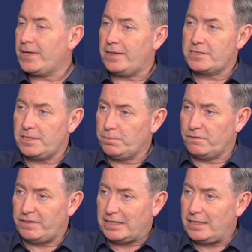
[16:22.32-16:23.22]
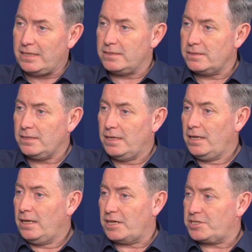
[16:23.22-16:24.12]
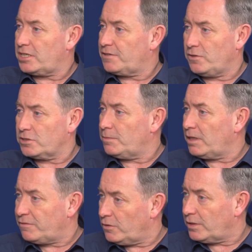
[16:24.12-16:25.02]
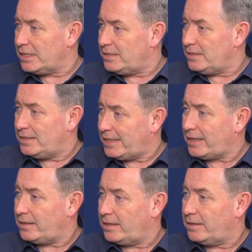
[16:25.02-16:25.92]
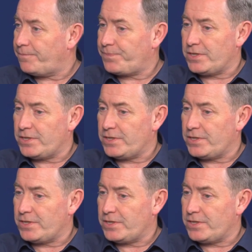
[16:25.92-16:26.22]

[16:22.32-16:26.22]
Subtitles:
And the simple fact is, a 640 by 480 detector